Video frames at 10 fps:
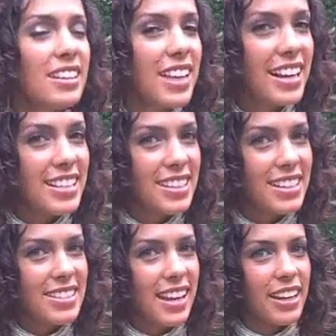Like I
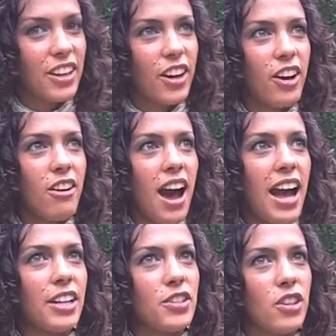said a second ago,
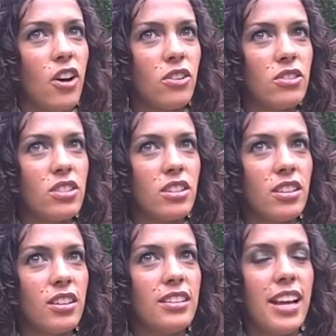I don't
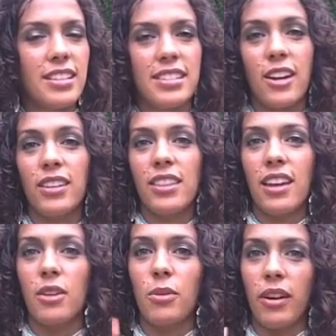necessarily
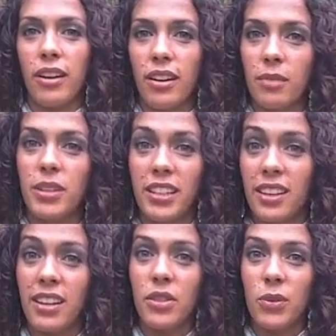think we're
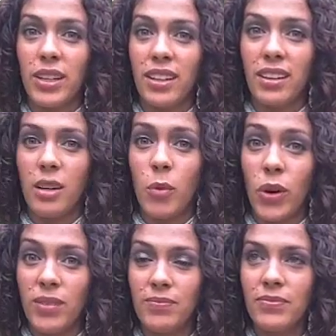completely in 3D anymore.